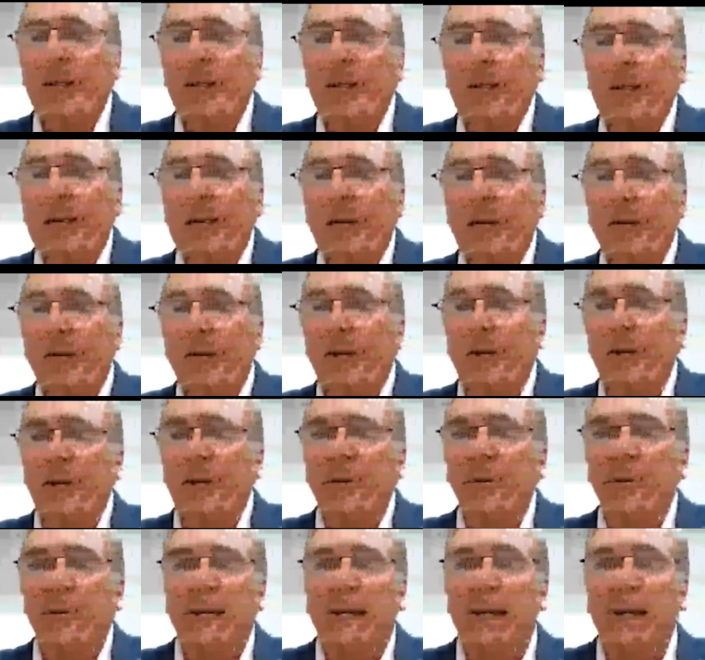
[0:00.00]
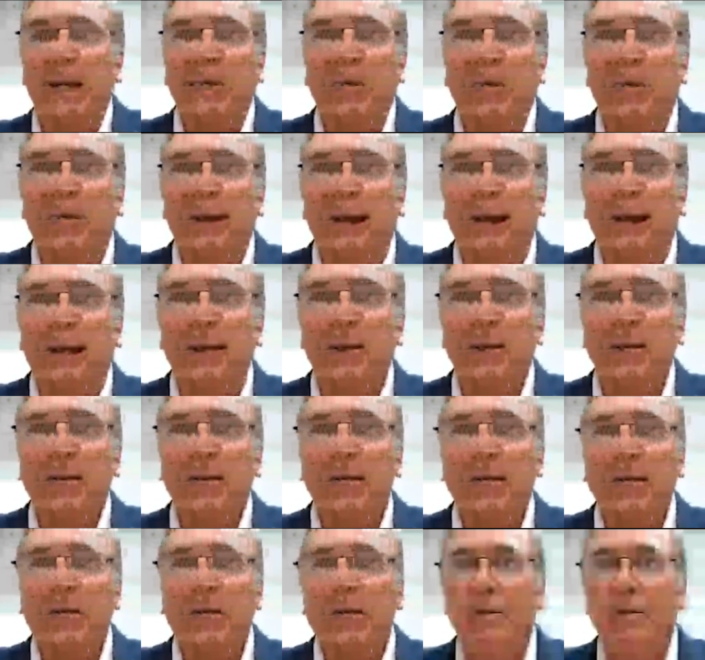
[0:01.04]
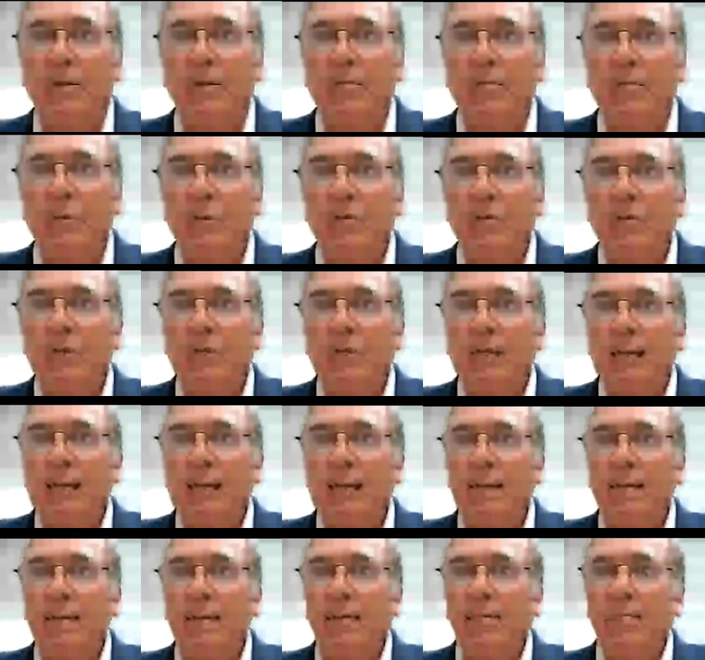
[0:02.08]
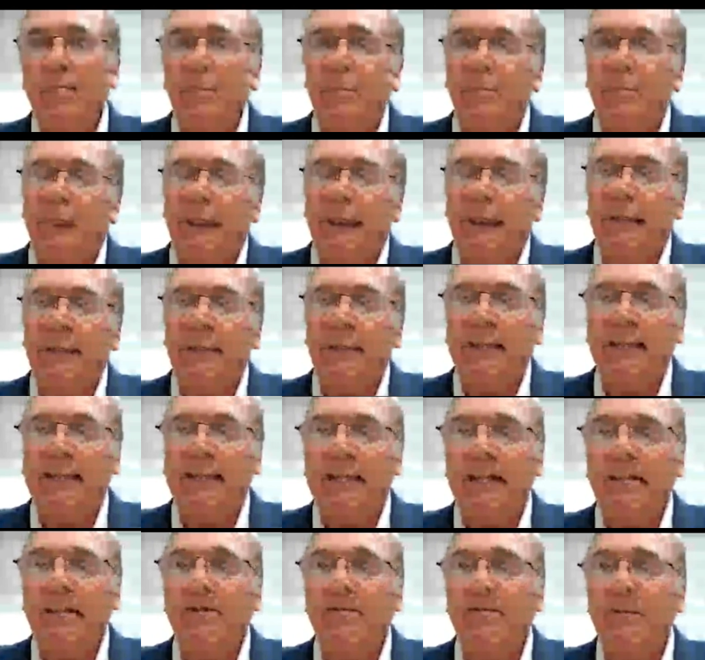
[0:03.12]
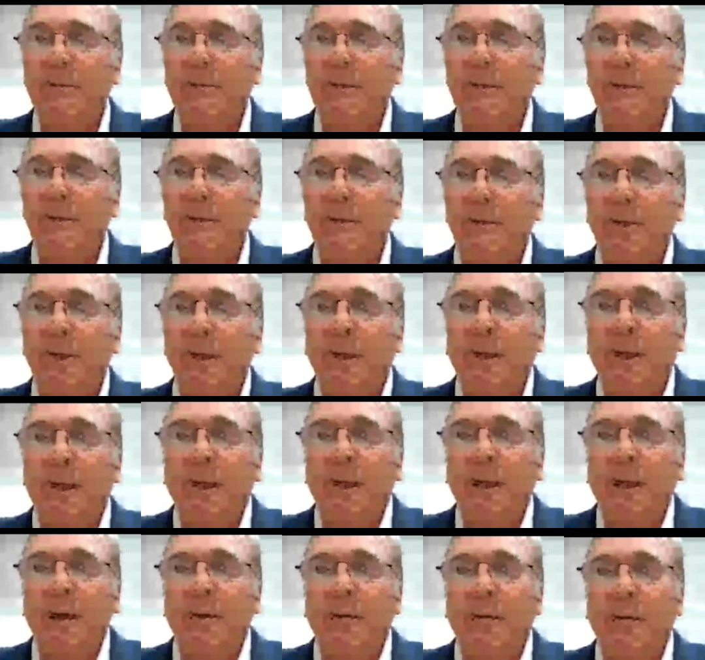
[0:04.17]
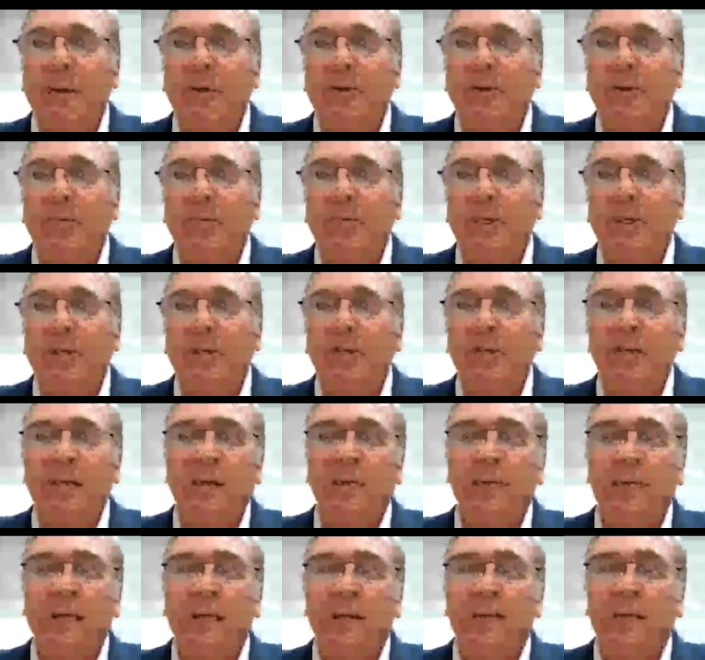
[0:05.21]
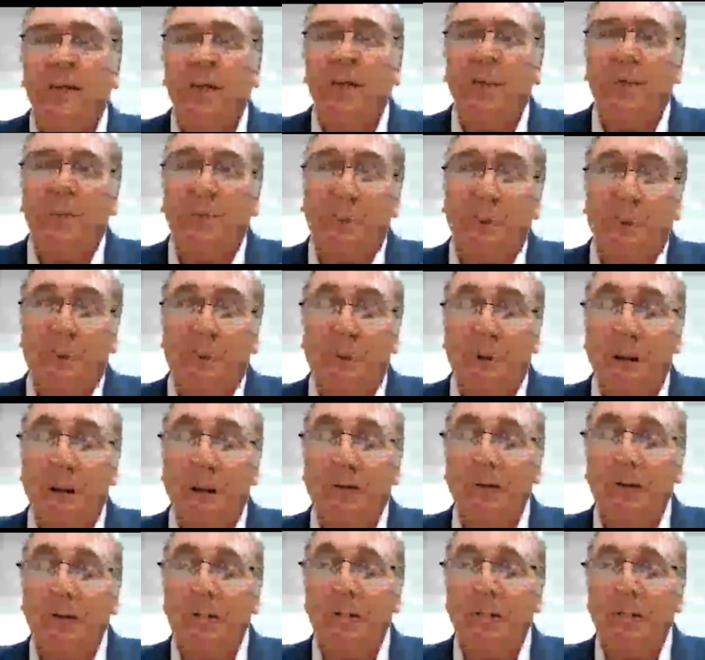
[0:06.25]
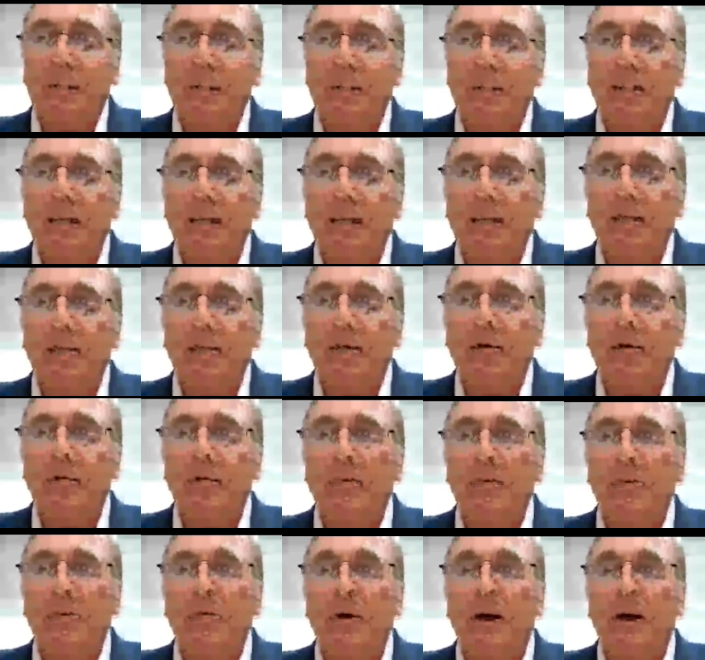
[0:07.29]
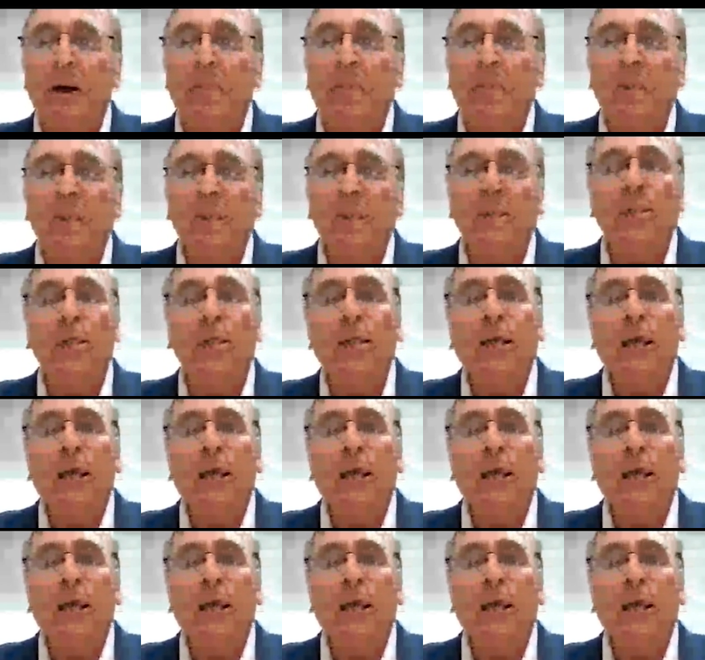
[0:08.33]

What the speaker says: In order to do that, we've asked to move the date back to the end of June, which would be the same date we had previously decided to go to Metropolis.